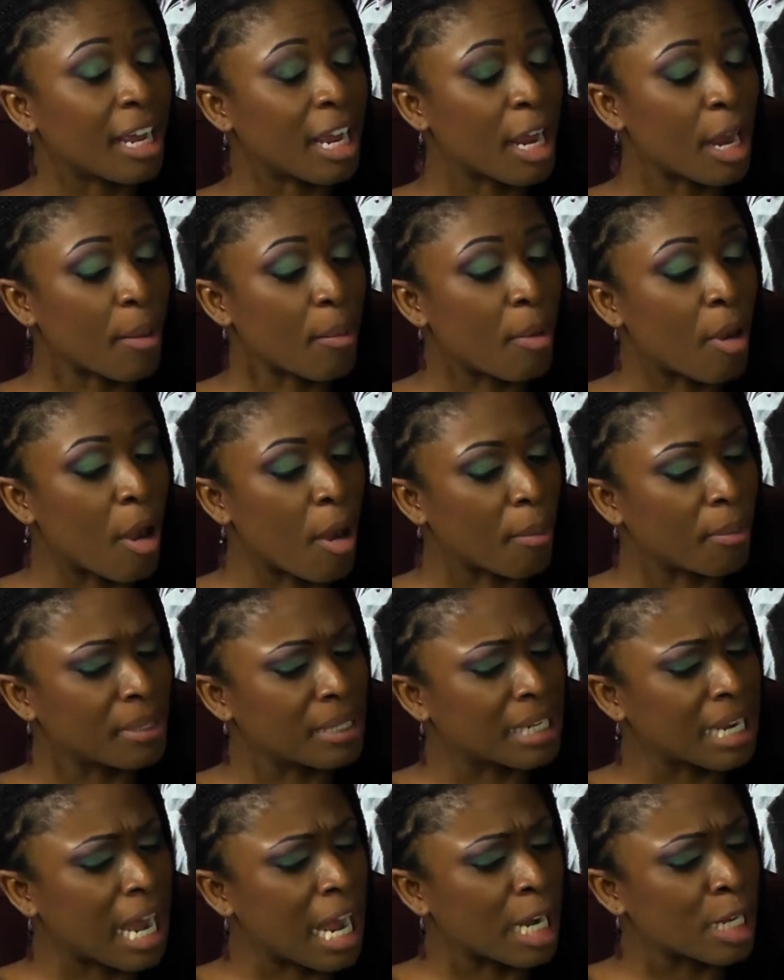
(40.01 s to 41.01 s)
hip-hop,
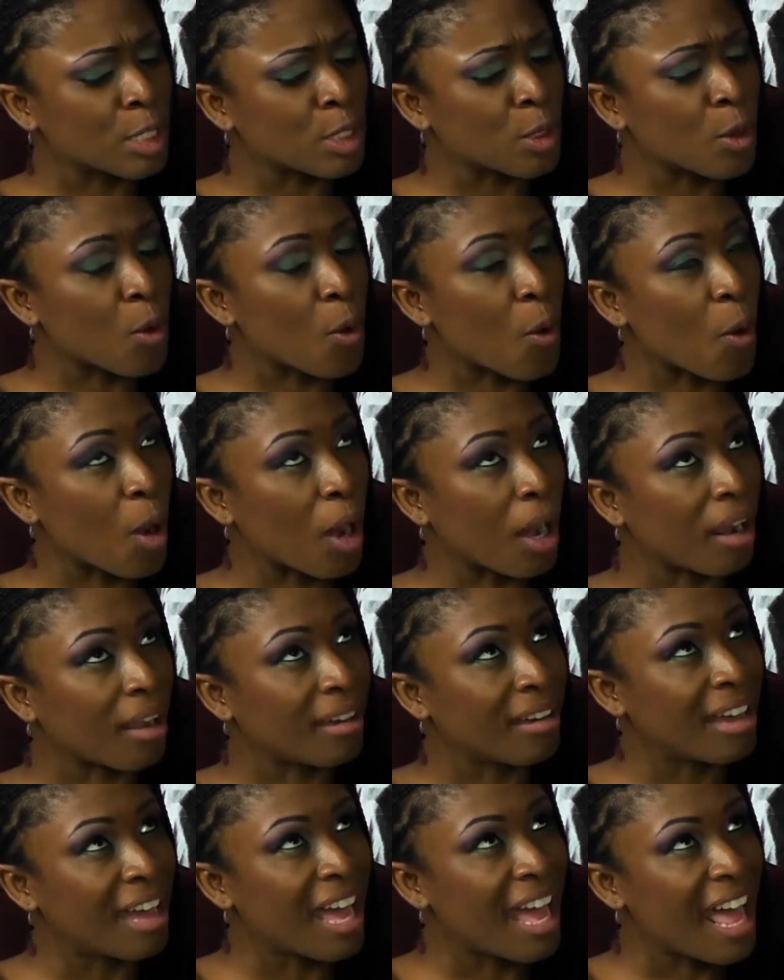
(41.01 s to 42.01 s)
dancehall,
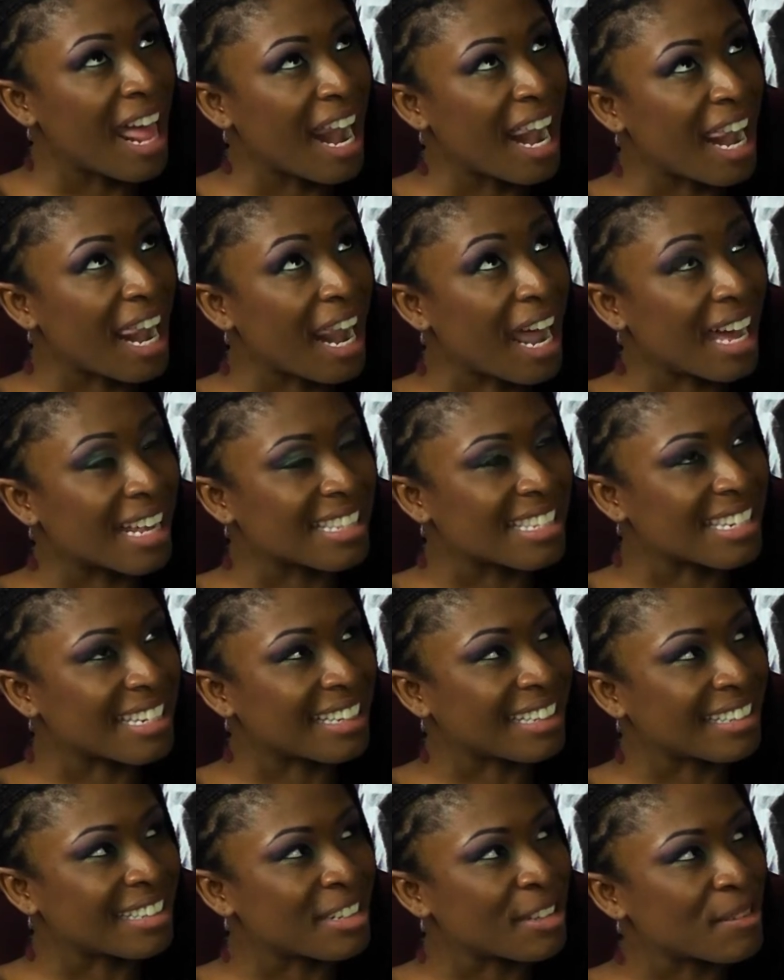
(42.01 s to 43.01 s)

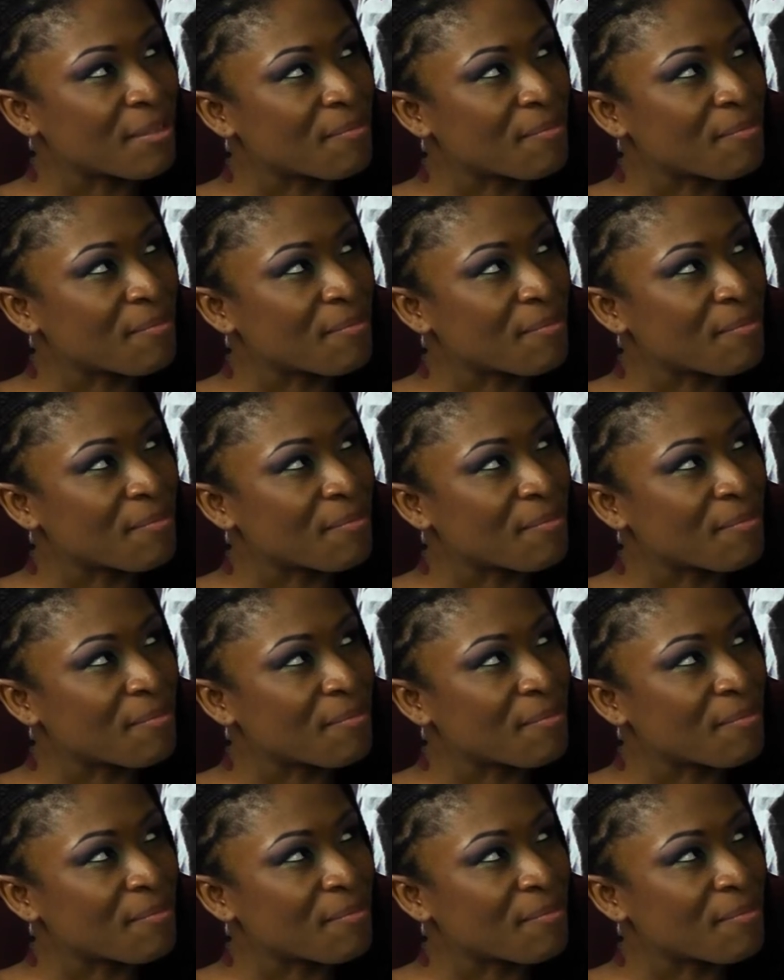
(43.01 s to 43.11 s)
Latin,